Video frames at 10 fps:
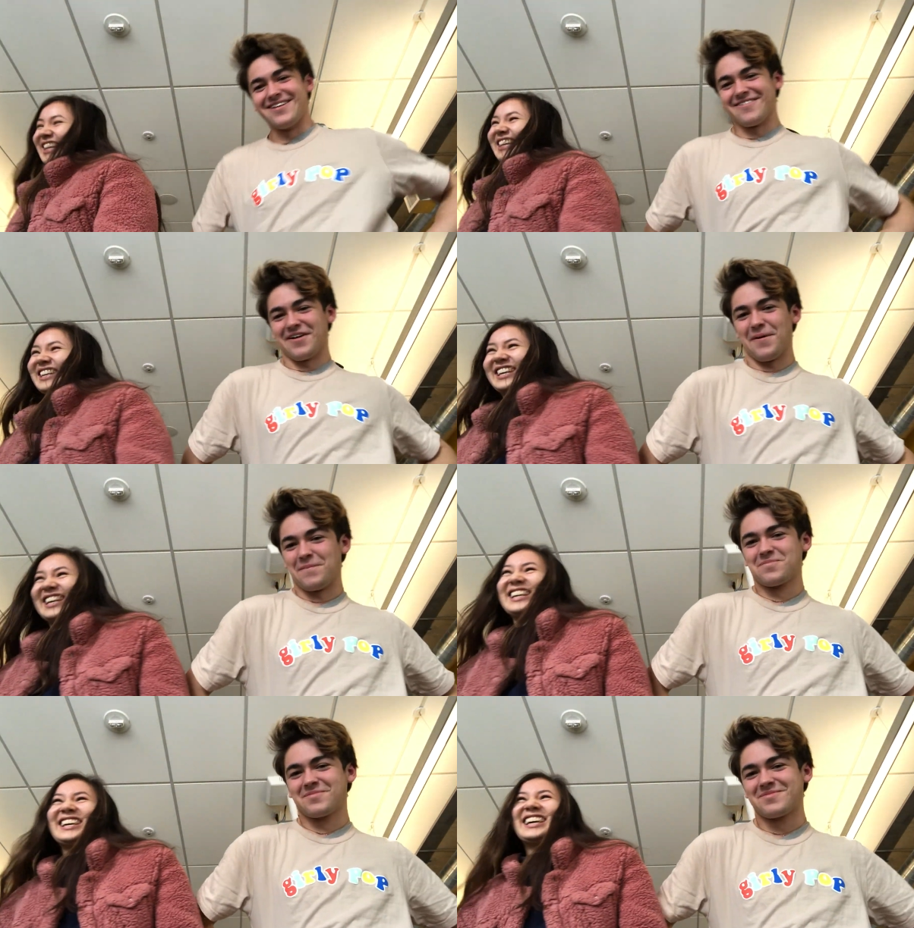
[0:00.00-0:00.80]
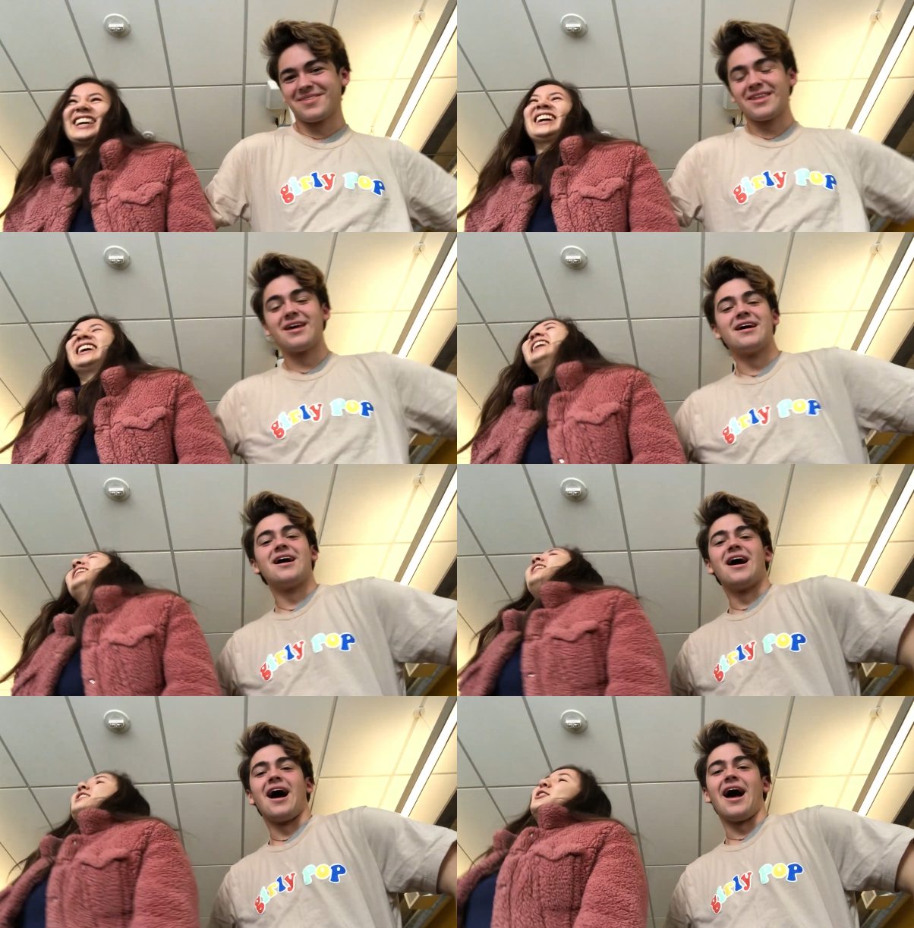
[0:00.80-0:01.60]
Speaker 1: new room.
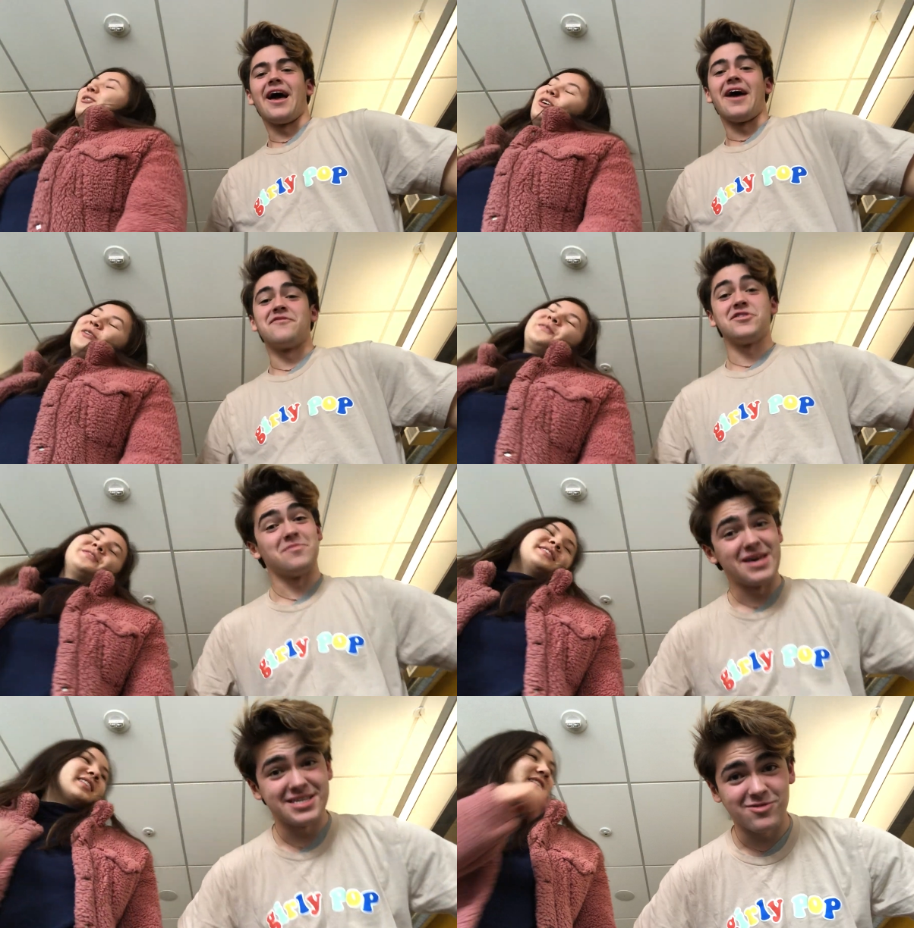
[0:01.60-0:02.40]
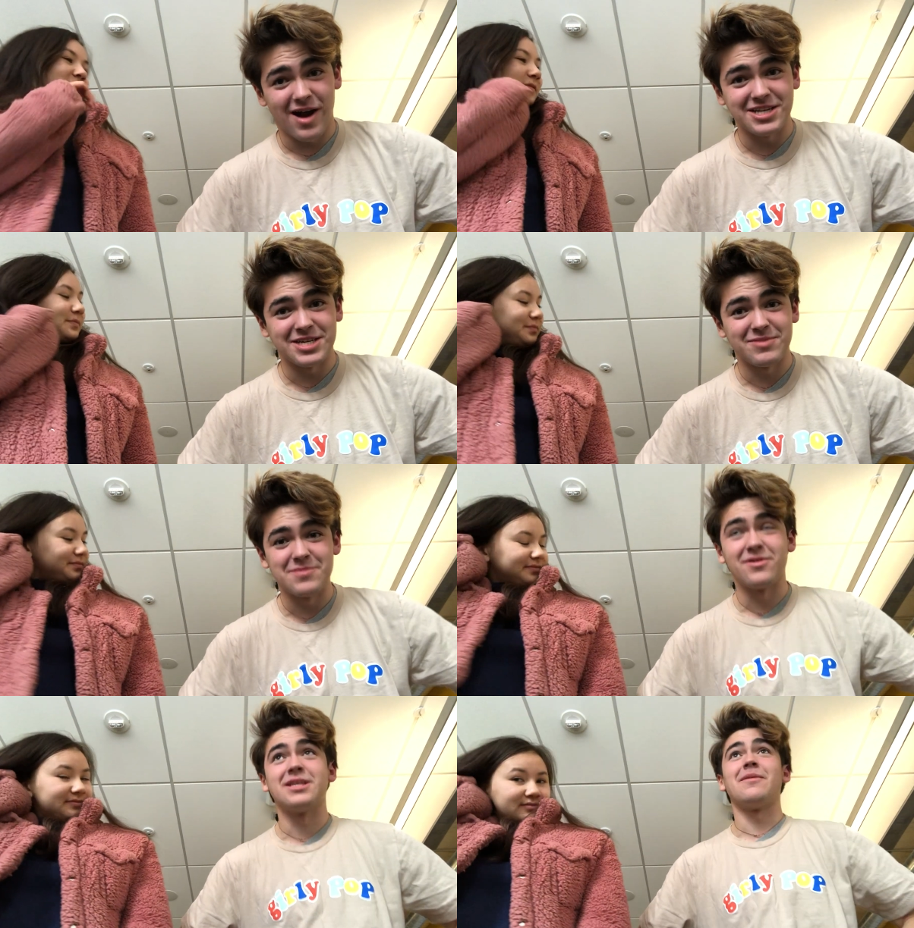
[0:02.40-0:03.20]
New room. If you missed watching
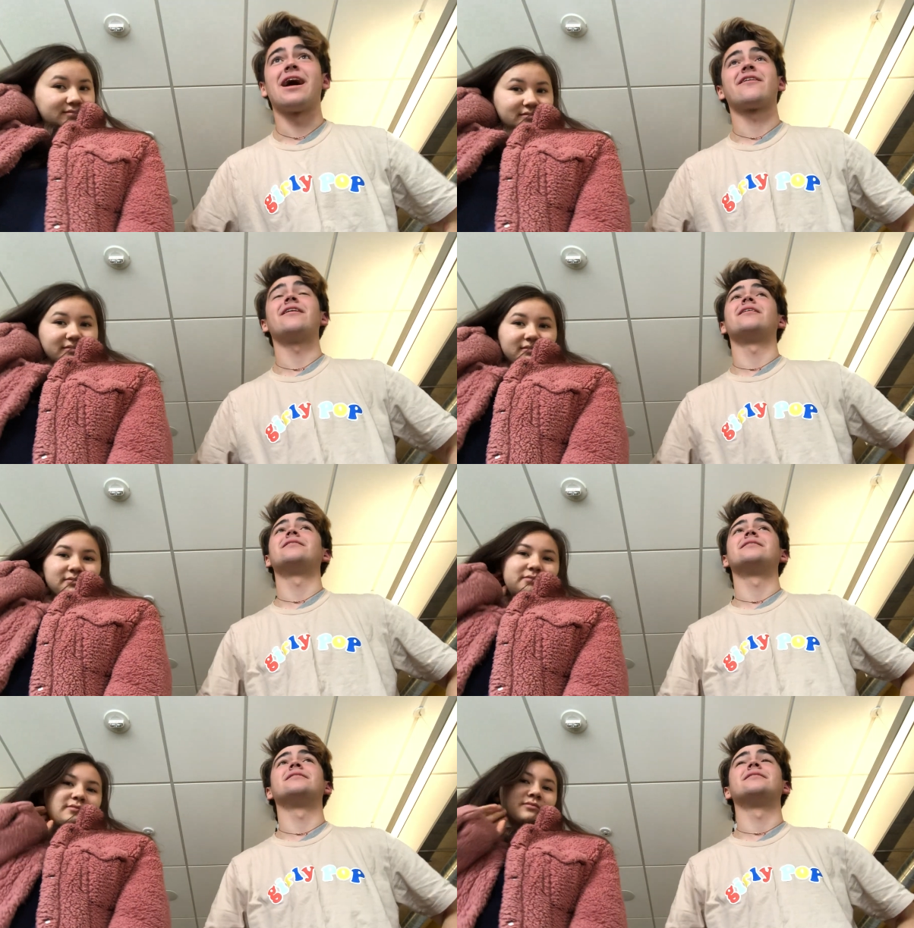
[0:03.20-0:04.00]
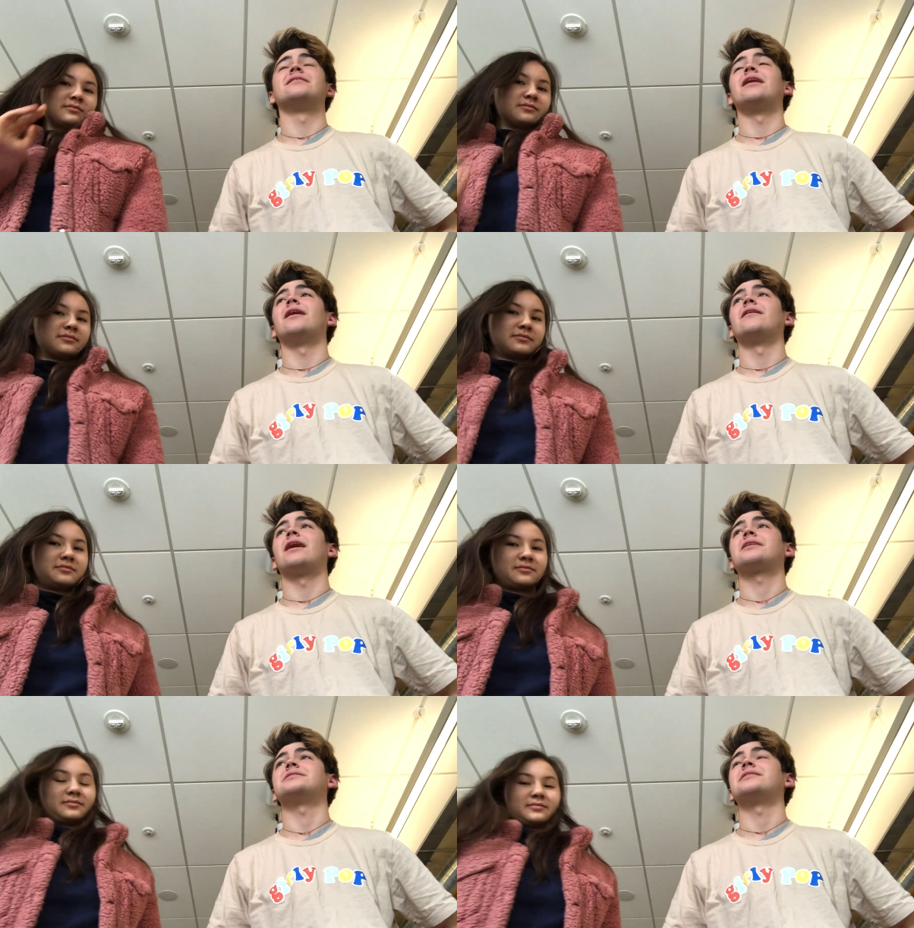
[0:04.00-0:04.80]
people in the background, no,
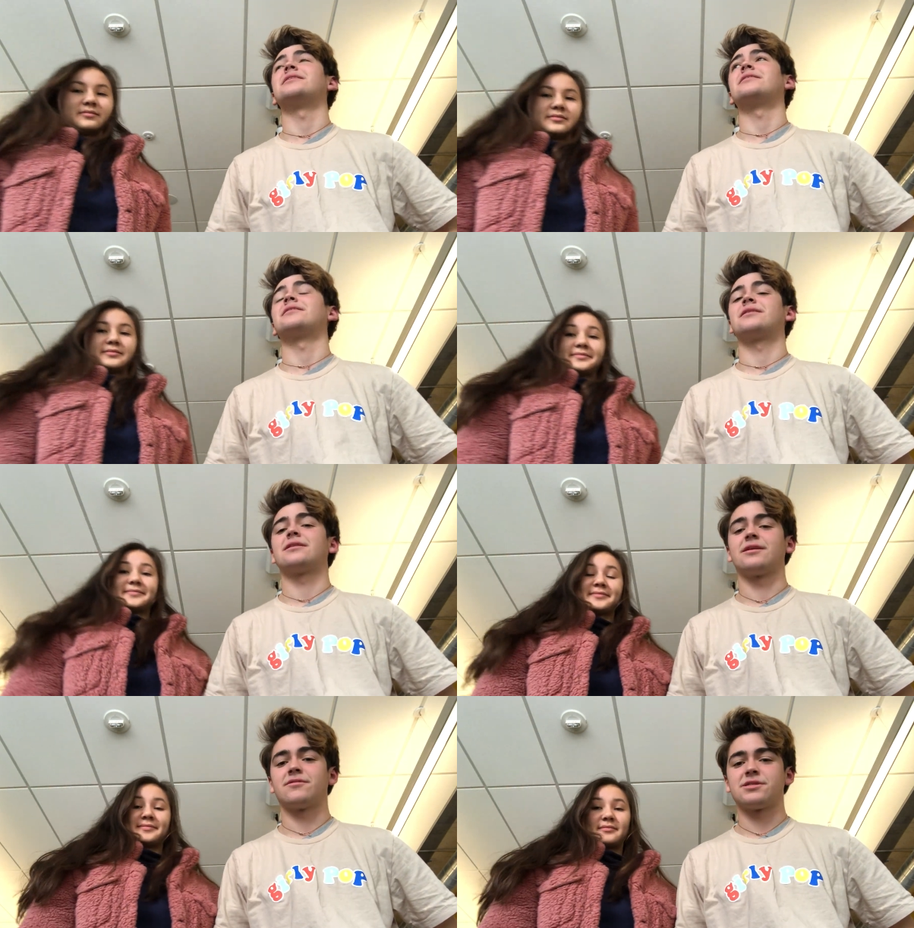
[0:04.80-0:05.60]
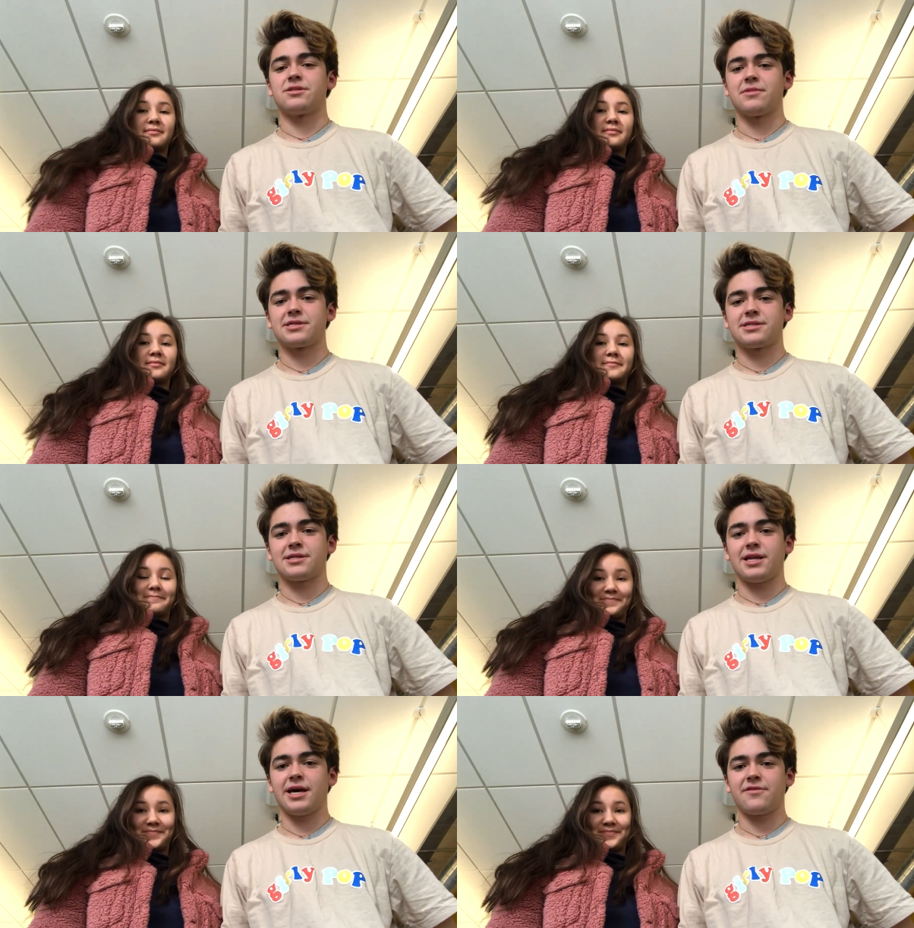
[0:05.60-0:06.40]
actually, it was too much
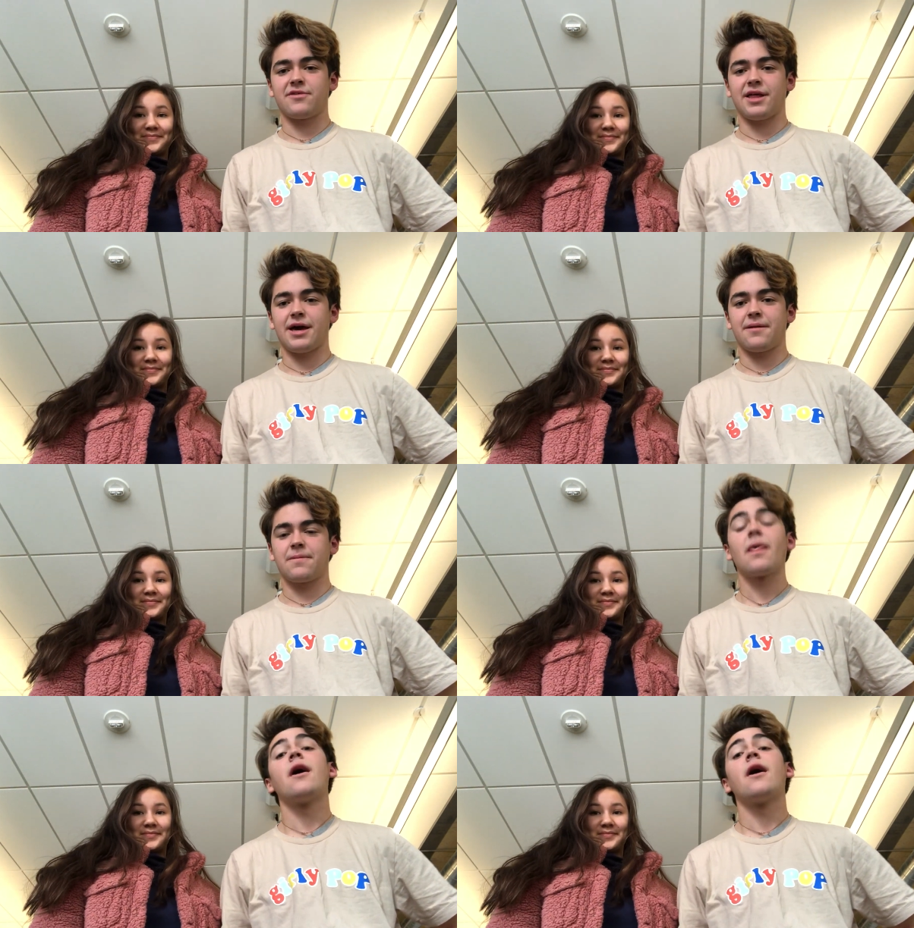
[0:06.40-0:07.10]
light for that.